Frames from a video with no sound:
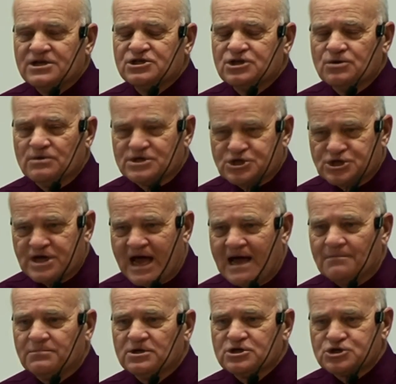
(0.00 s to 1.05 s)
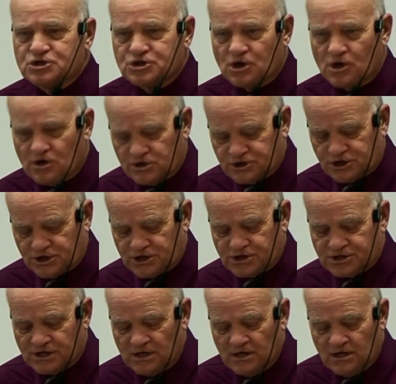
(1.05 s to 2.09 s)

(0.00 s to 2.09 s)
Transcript: to establish churches.